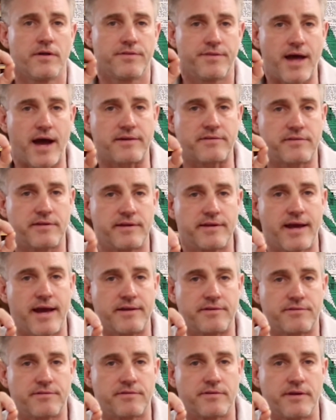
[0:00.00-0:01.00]
that
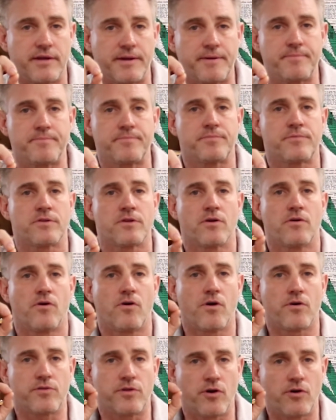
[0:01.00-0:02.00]
THC
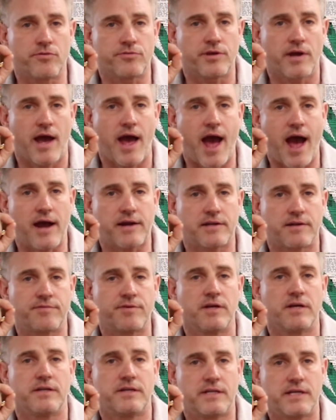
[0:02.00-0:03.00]
or those active
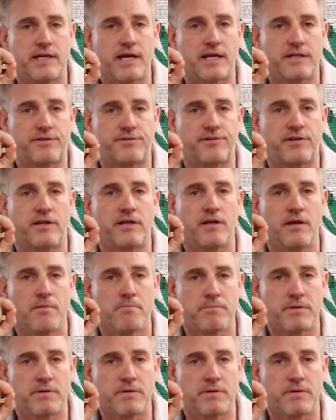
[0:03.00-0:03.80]
THC